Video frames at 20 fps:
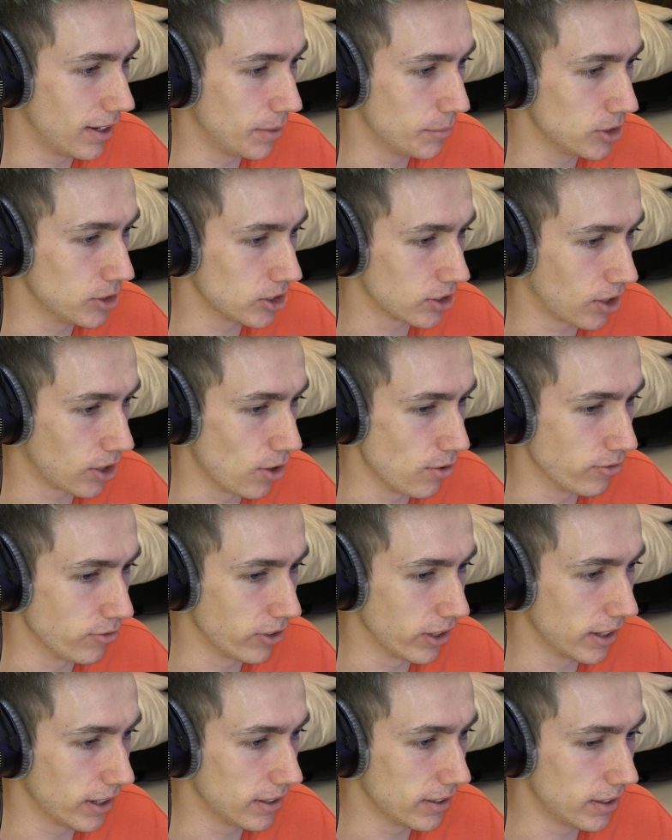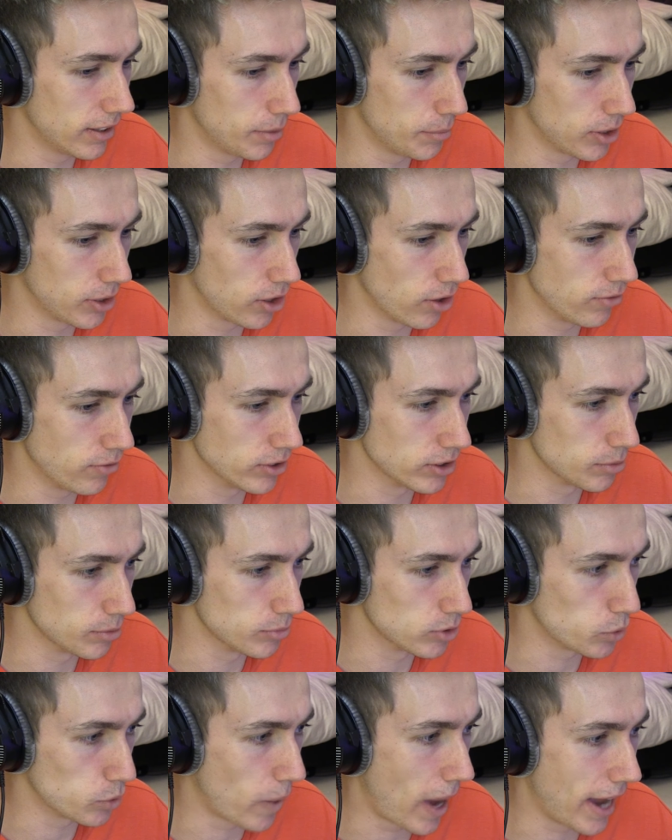I'm gonna just go for it. I'm gonna go for some
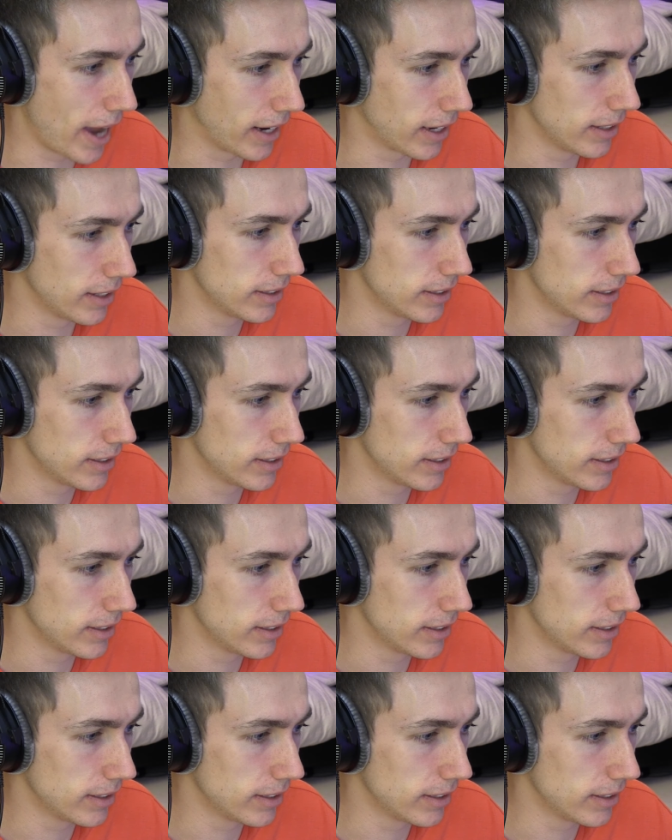swag.